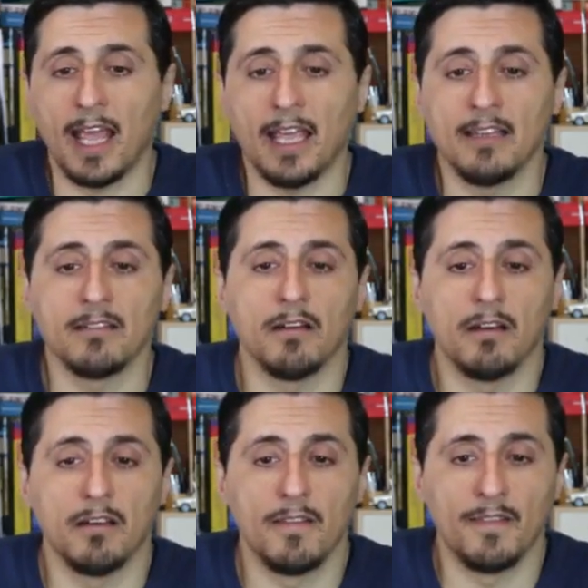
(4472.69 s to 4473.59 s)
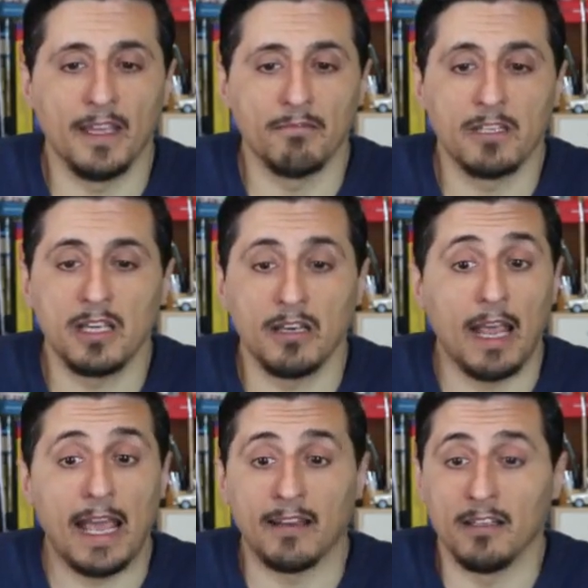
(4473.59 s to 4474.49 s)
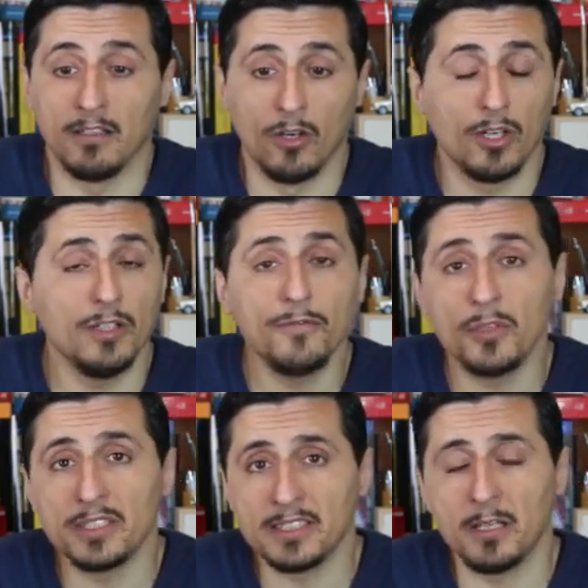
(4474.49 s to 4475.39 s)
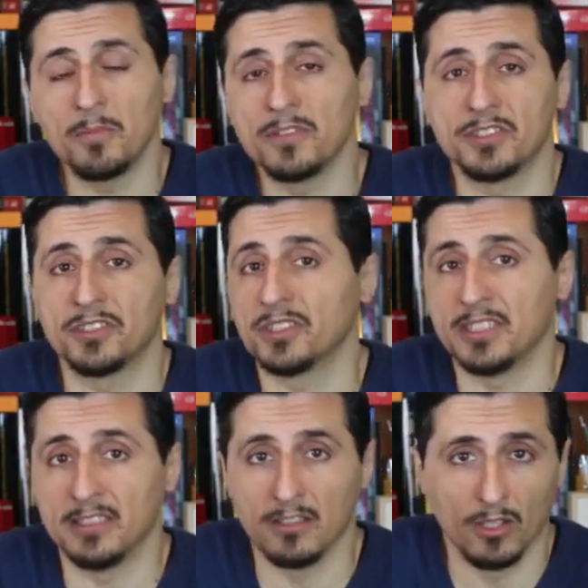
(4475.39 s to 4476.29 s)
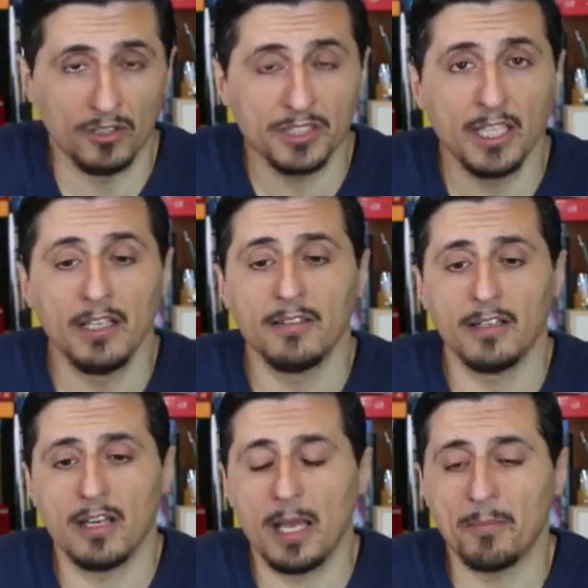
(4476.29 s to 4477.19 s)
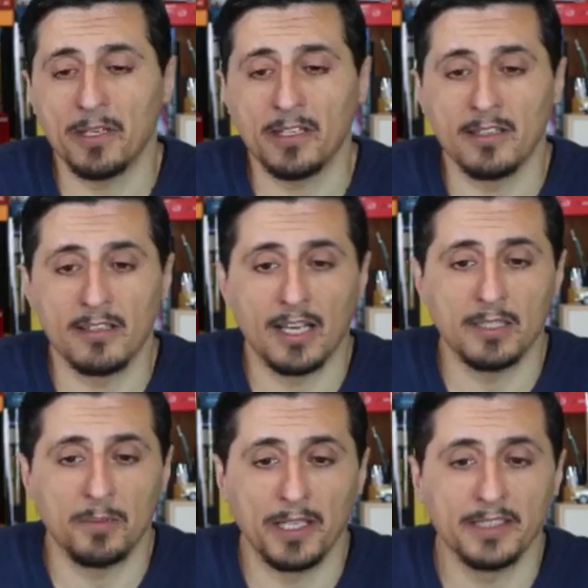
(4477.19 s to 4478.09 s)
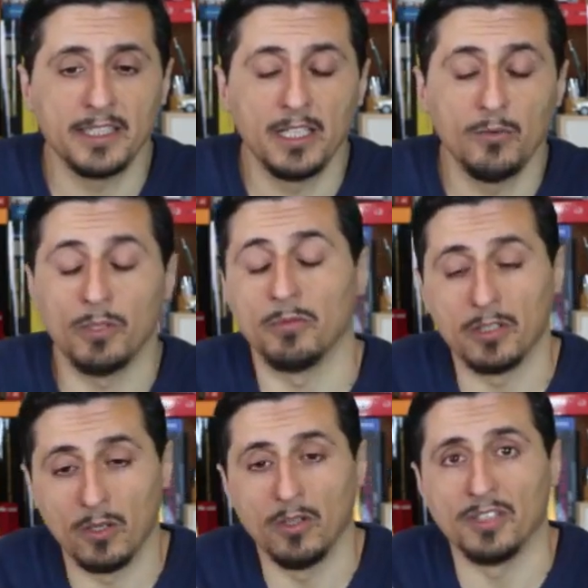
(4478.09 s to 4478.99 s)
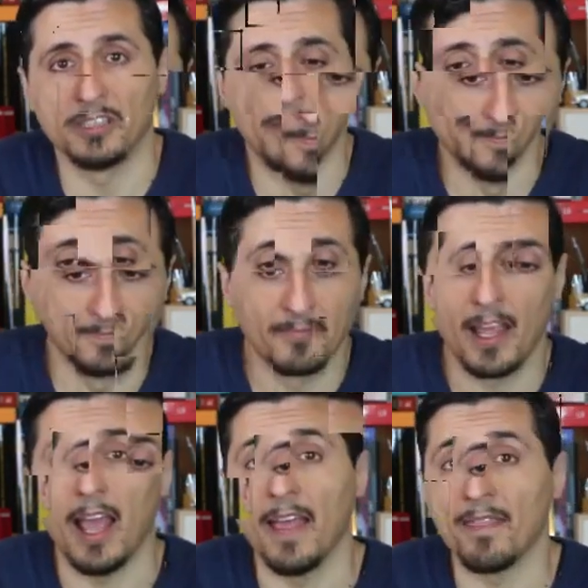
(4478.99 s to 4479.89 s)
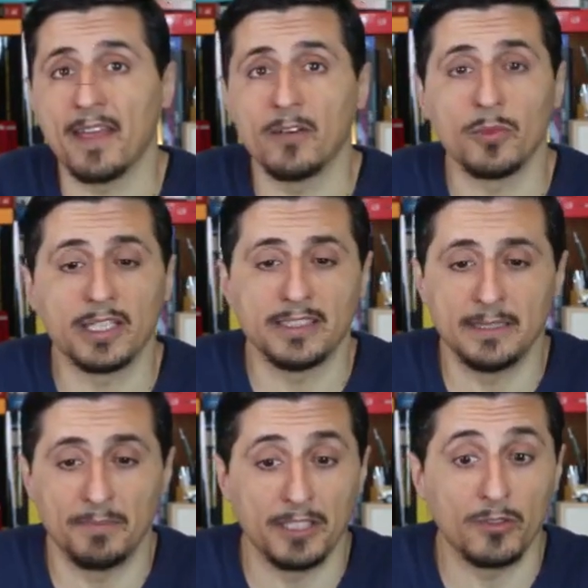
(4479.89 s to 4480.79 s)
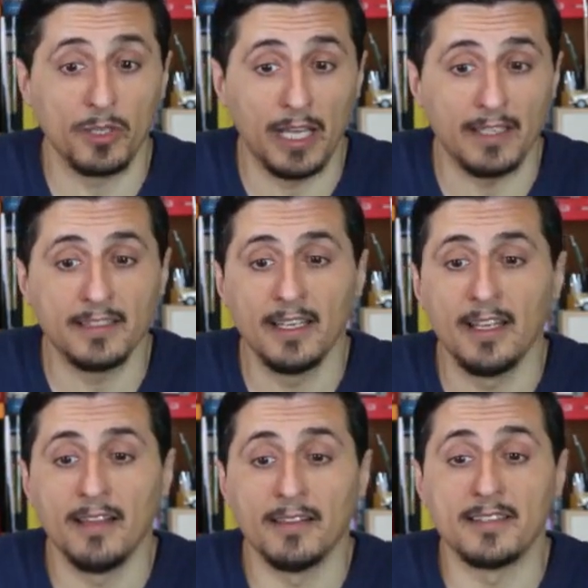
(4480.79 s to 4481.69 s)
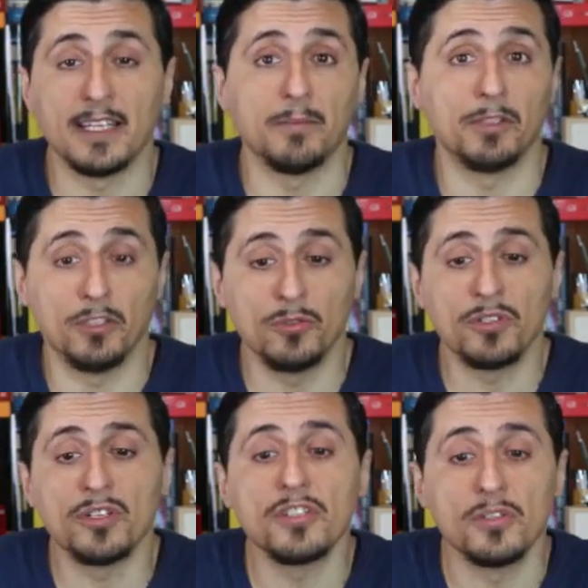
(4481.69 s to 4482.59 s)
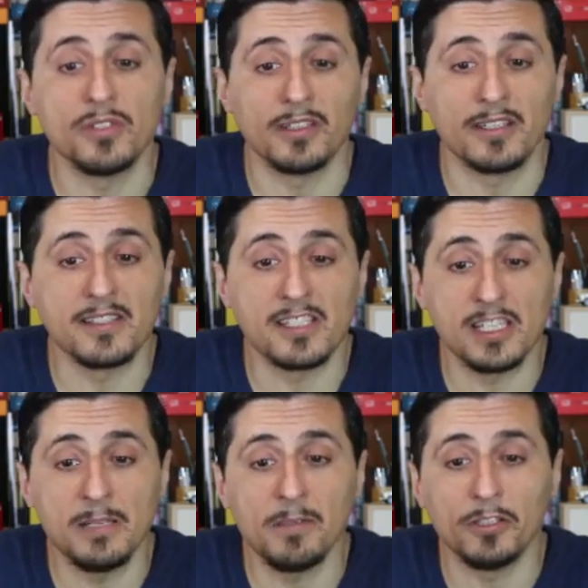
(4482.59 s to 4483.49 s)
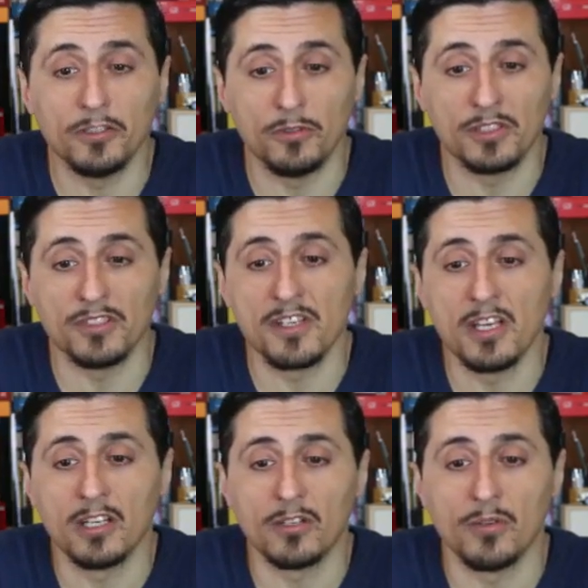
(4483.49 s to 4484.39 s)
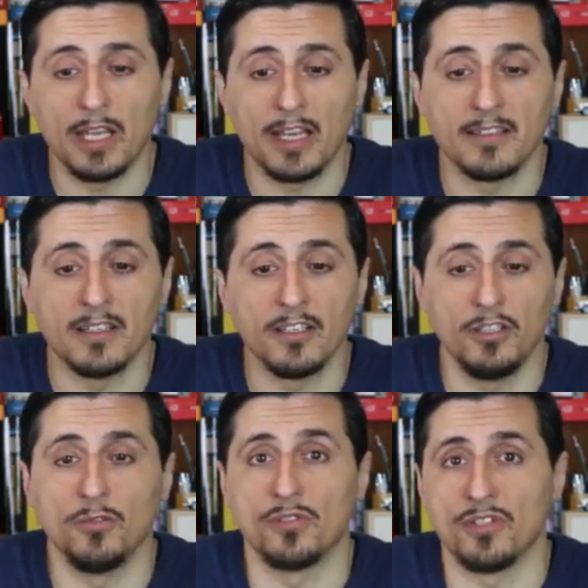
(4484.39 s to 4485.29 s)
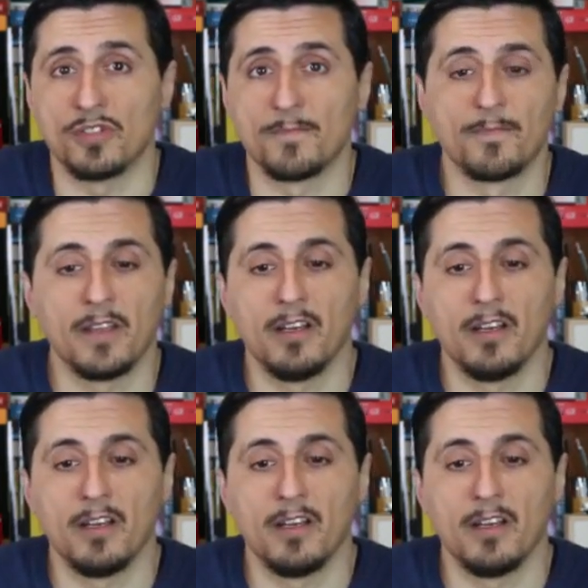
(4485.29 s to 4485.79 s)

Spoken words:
And then we can add a logger, for example, just to see the logs that are happening in a database when we call these methods. And then we can simply create the table users using the schema utils create users.